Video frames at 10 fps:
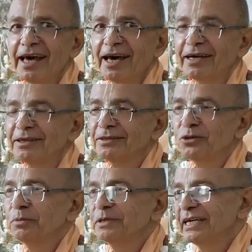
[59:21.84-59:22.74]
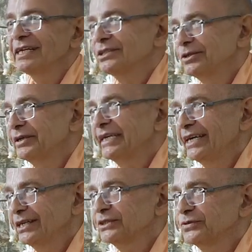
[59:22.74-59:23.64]
uh, nobody actually
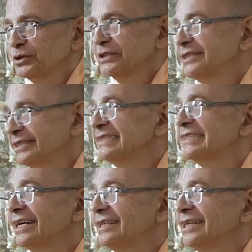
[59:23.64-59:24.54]
cares what is inside.